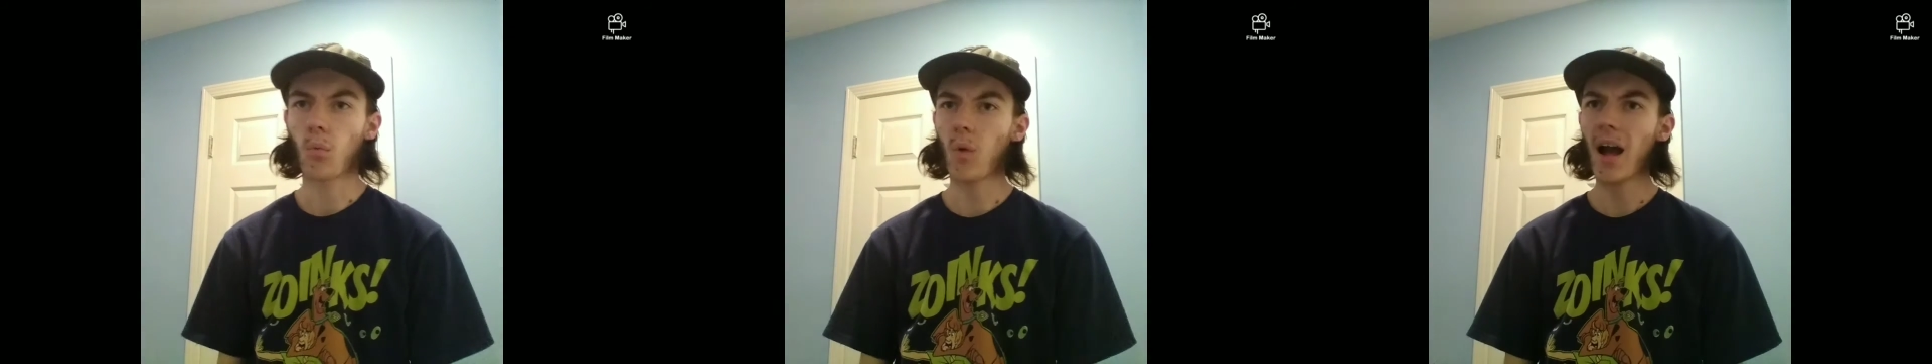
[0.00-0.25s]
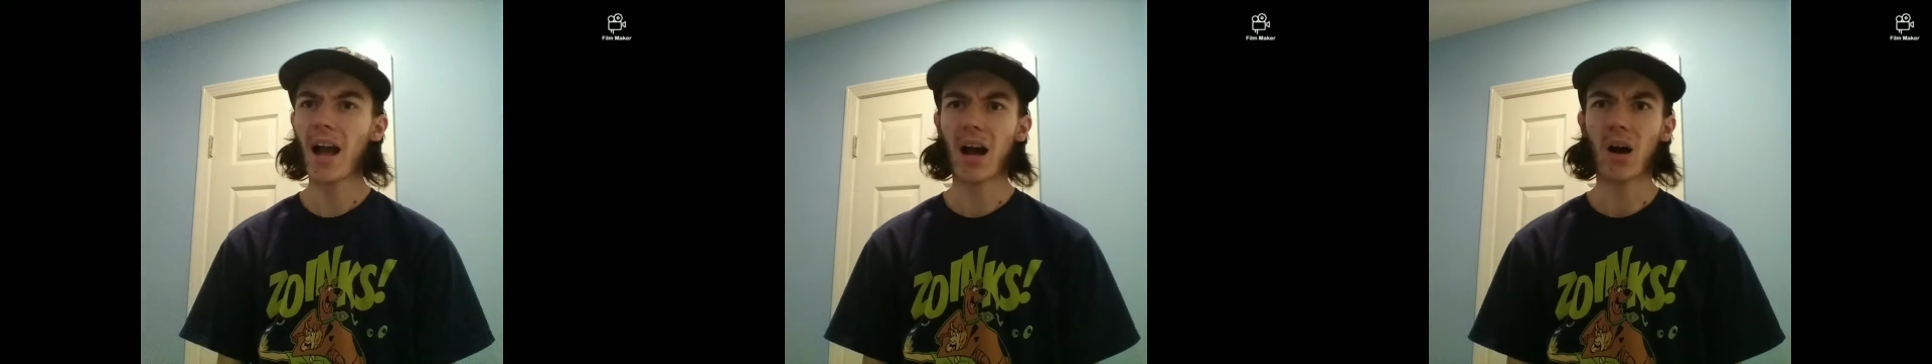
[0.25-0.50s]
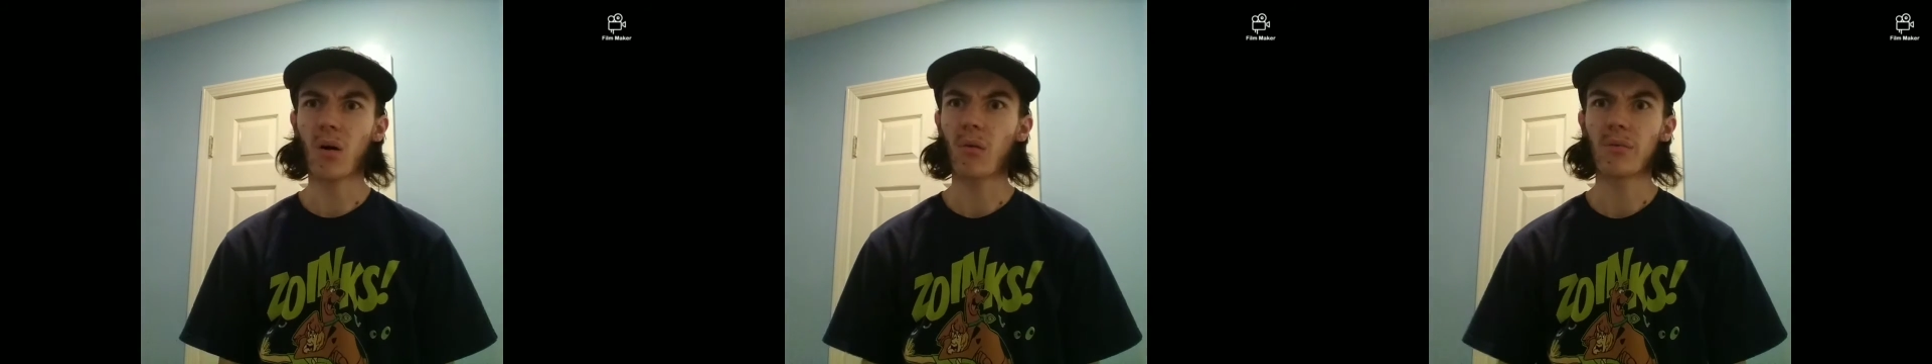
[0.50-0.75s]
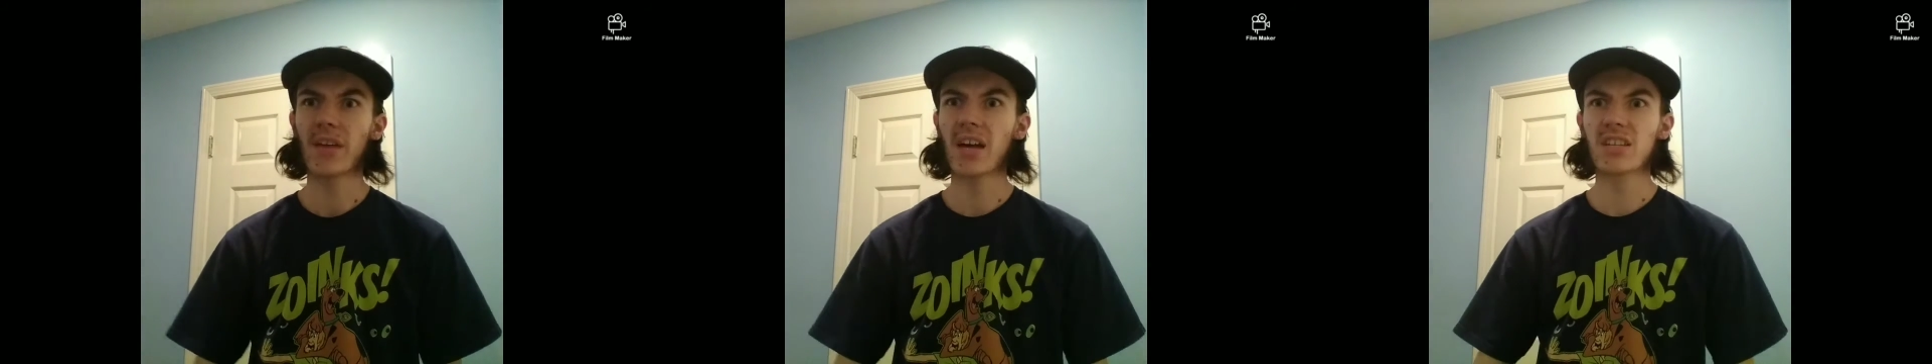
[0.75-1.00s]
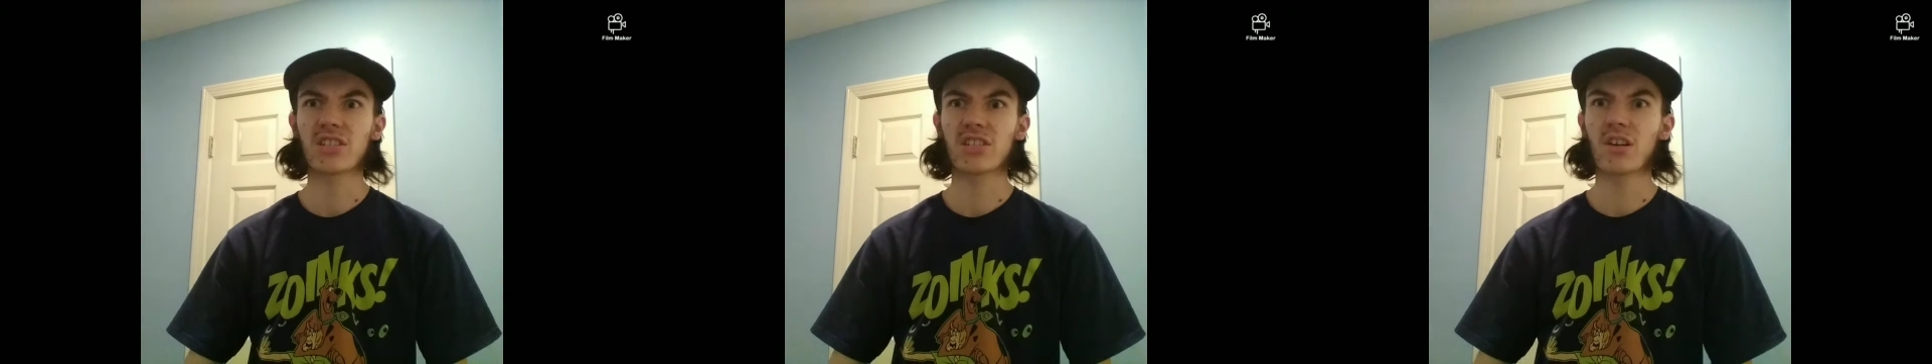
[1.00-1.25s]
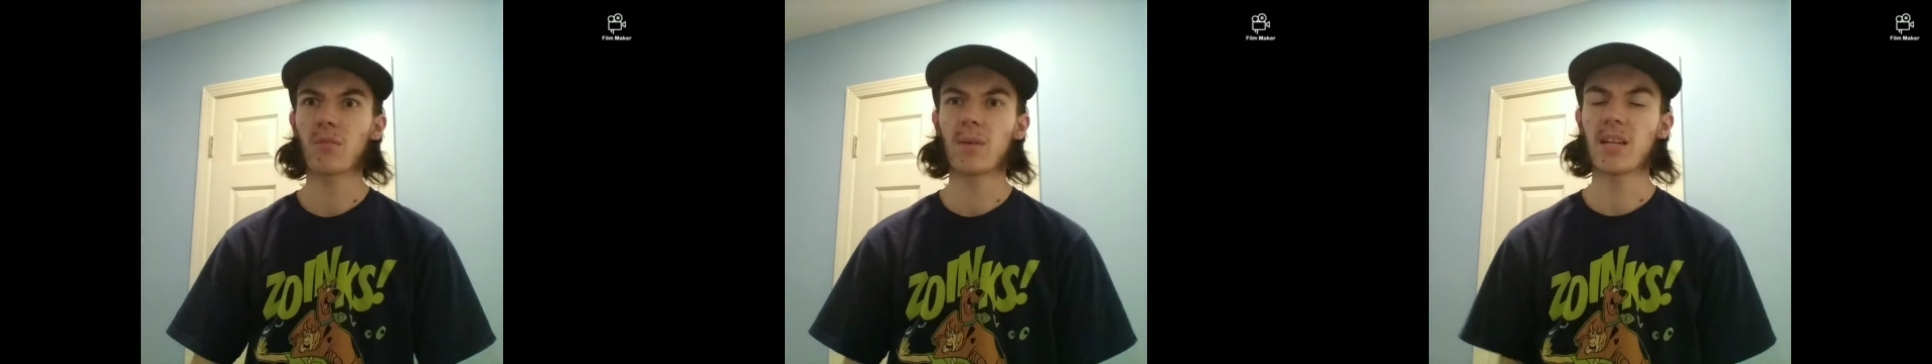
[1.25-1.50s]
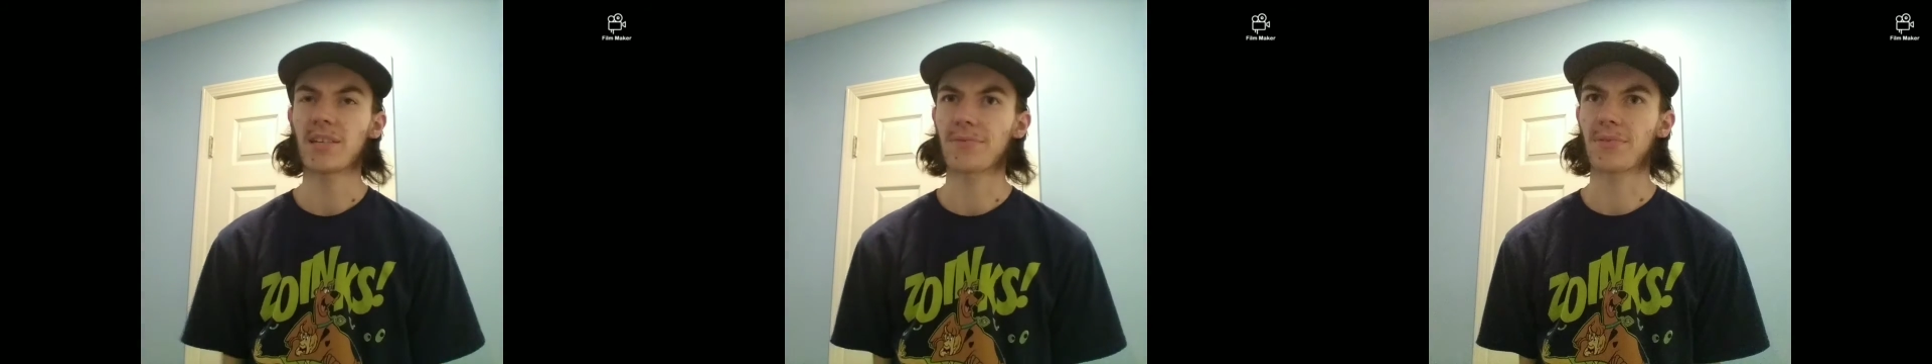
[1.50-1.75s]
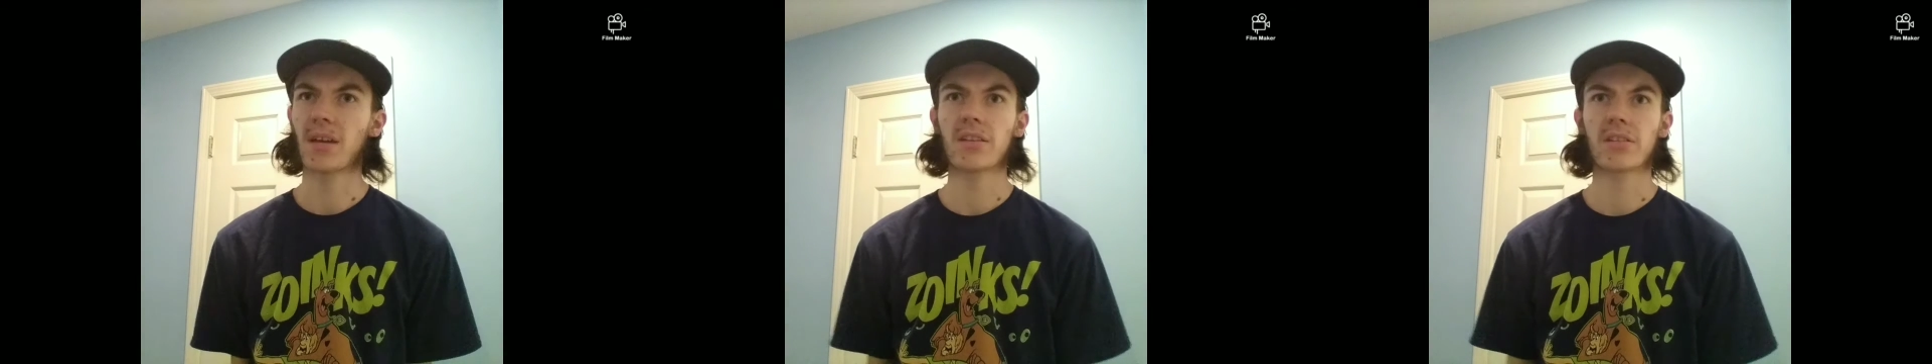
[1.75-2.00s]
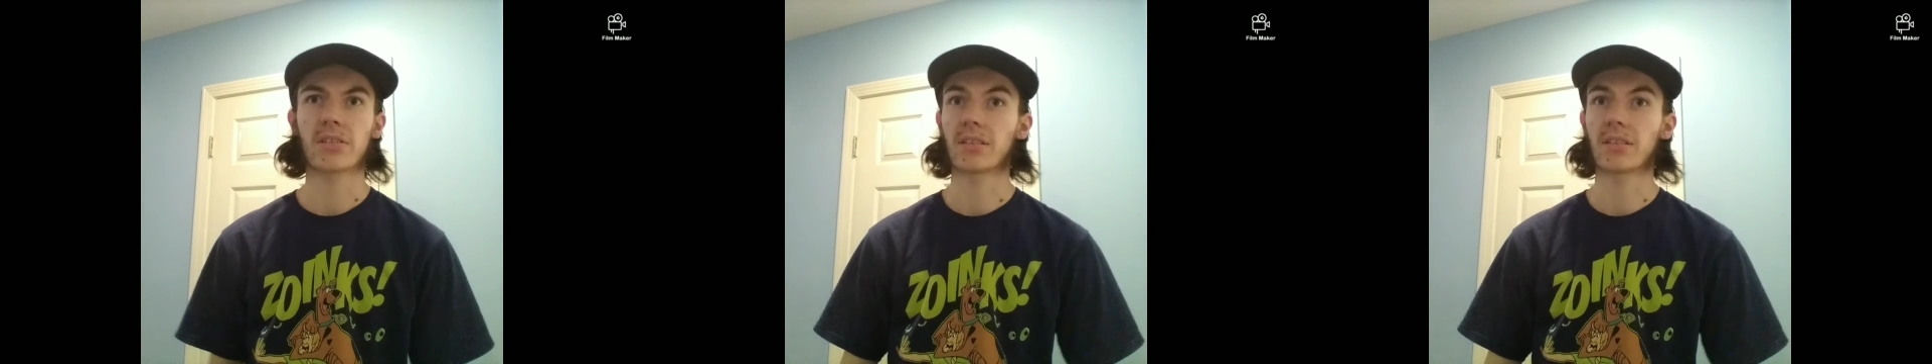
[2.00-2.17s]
wow, that's so many things